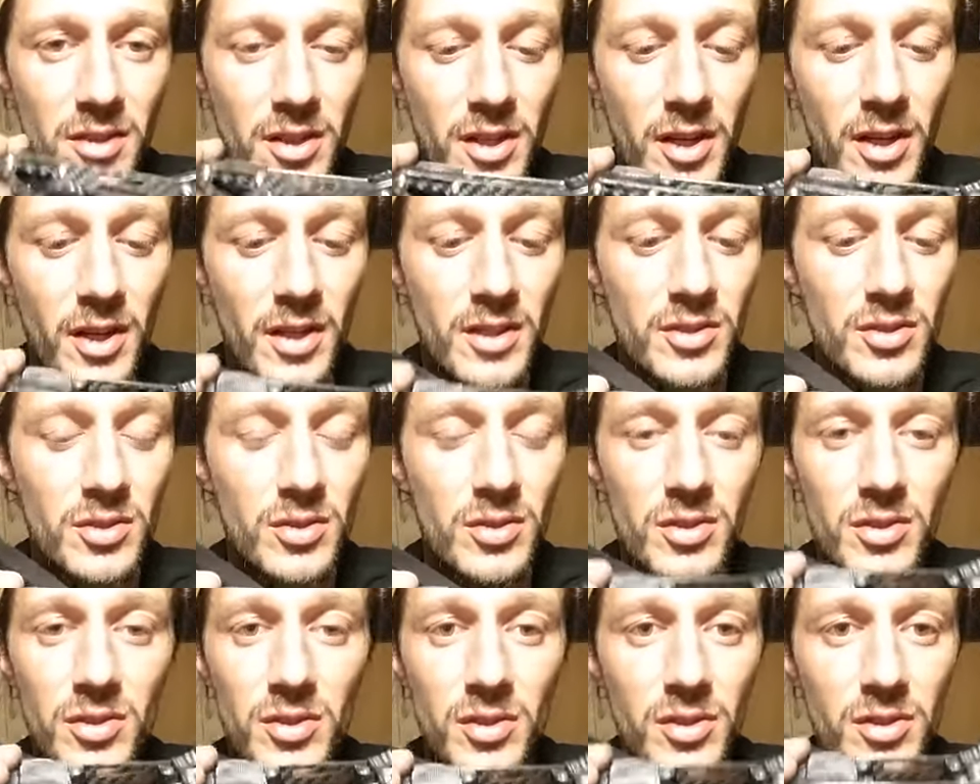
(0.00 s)
you know, as
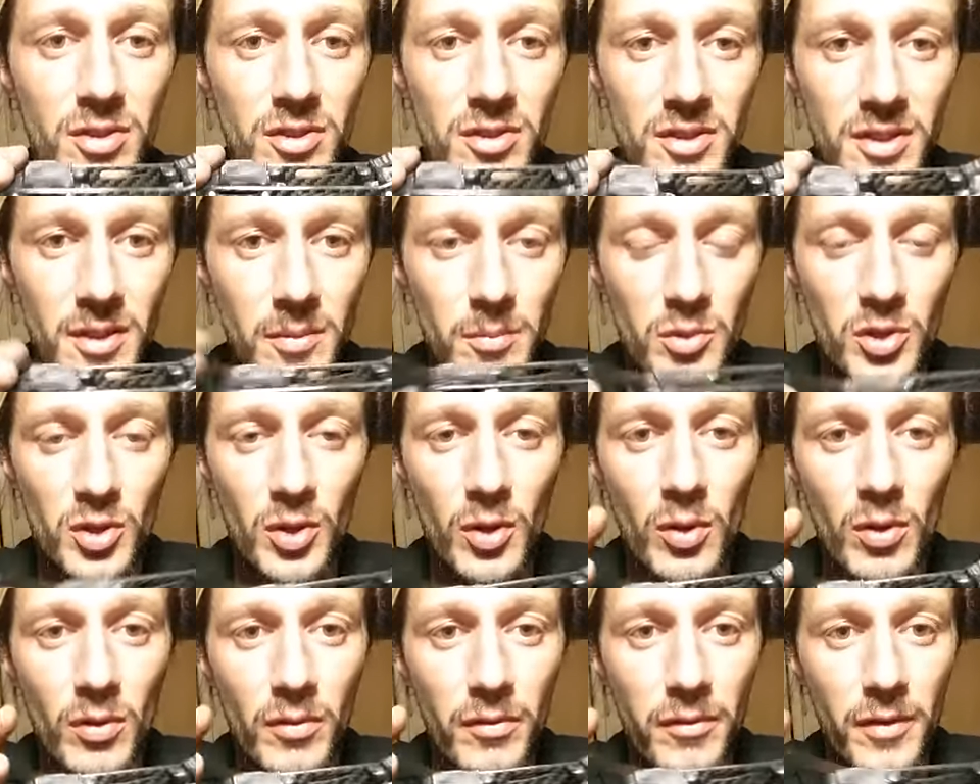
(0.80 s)
soon as you assemble the
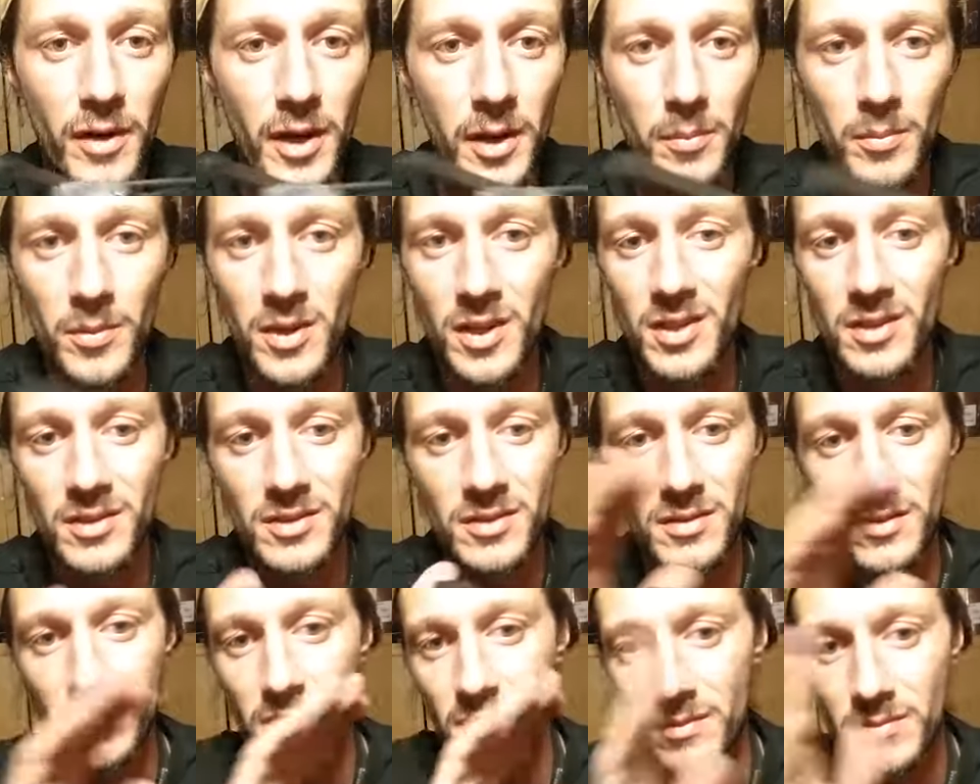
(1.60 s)
whole frame, it
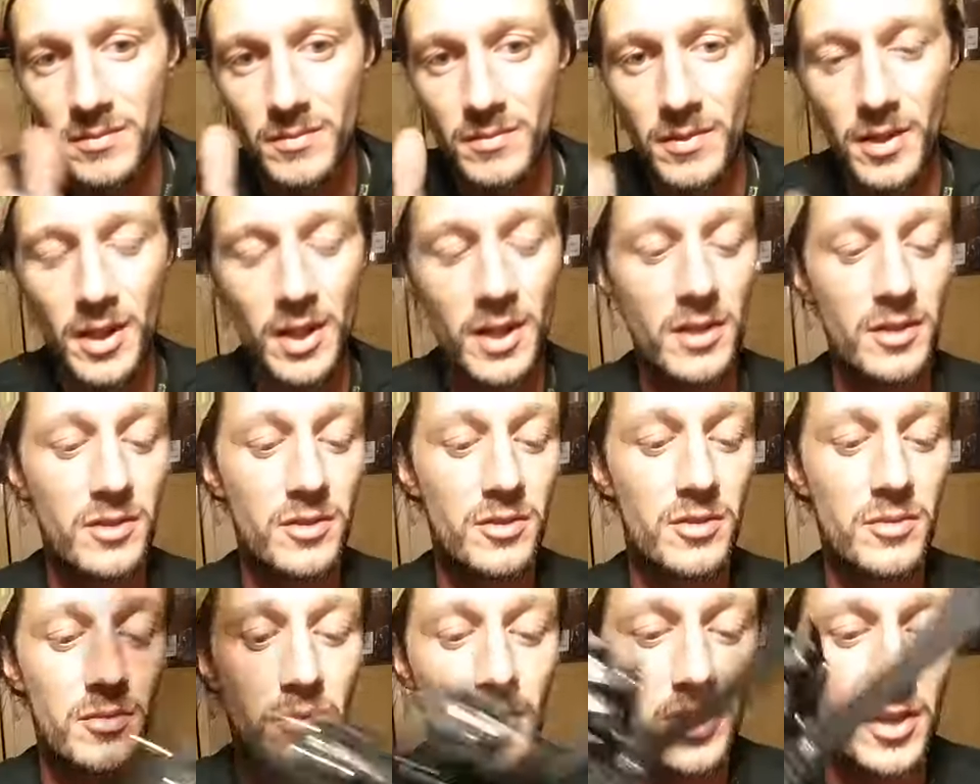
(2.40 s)
is really,
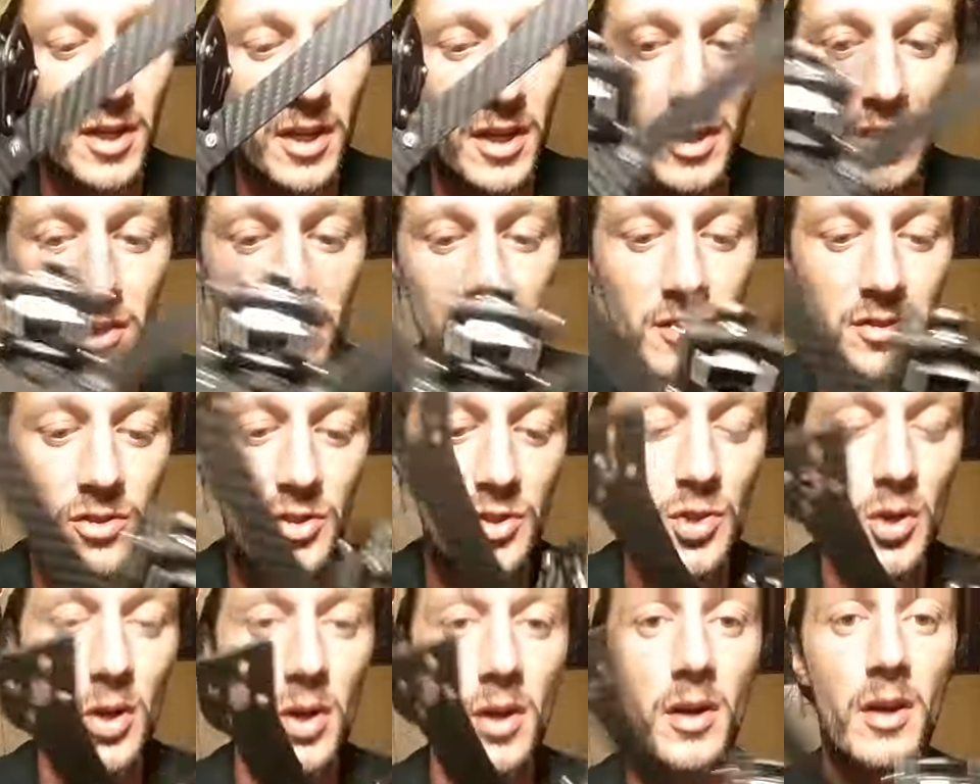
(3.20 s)
it's ridiculously
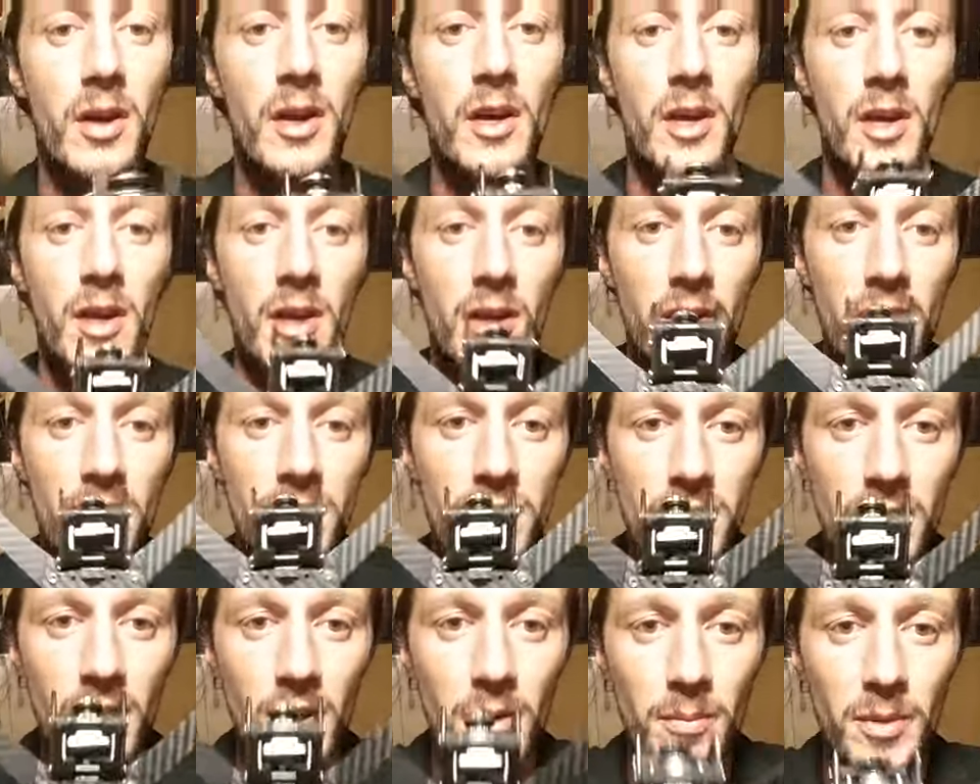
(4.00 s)
strong.
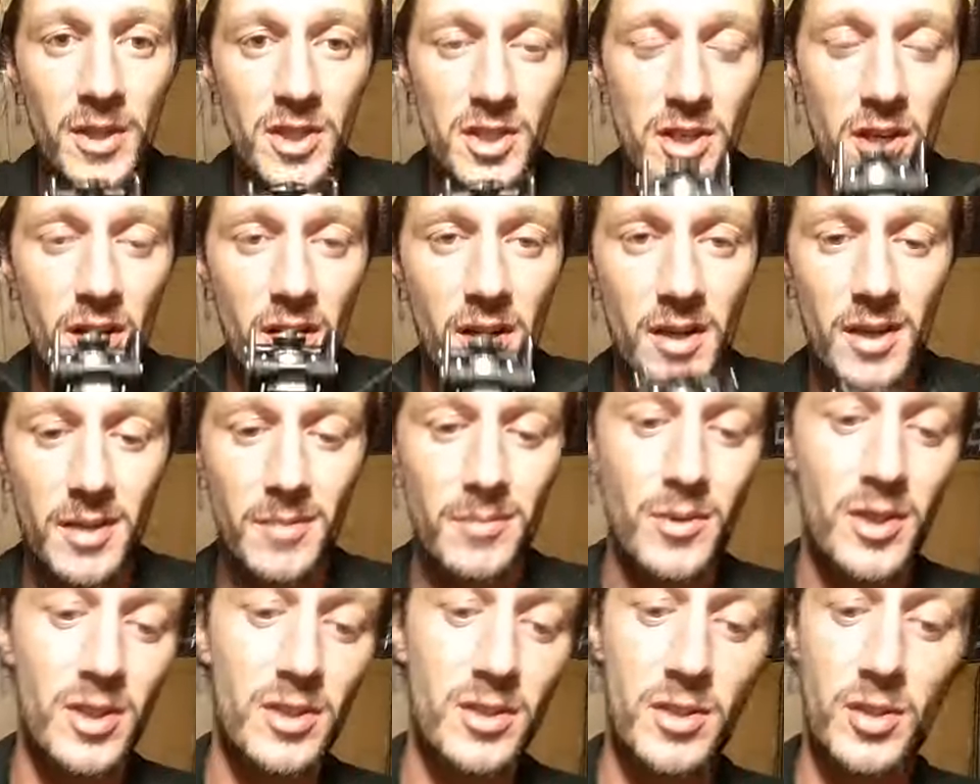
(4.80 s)
So but yeah,
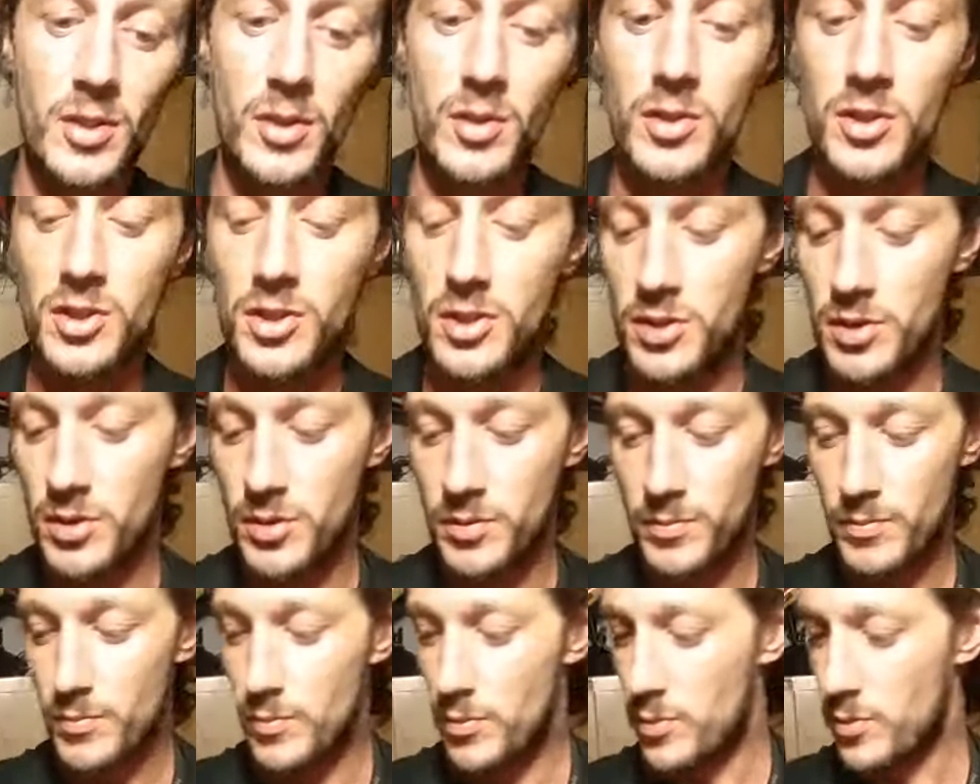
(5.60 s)
I'm not going
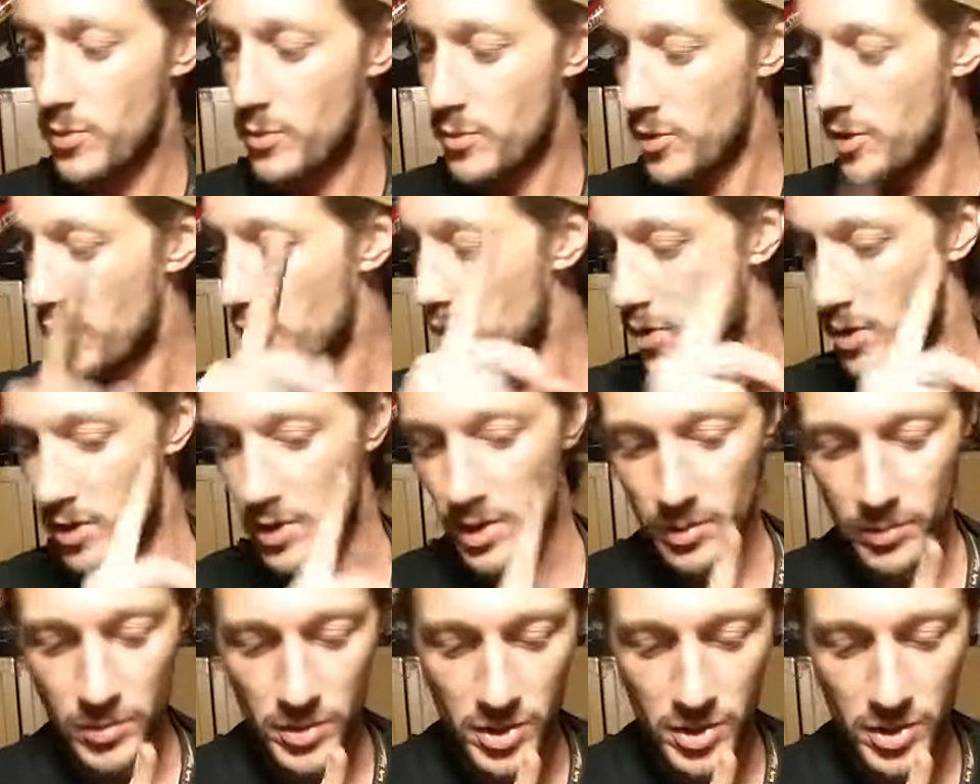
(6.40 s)
to, yeah, let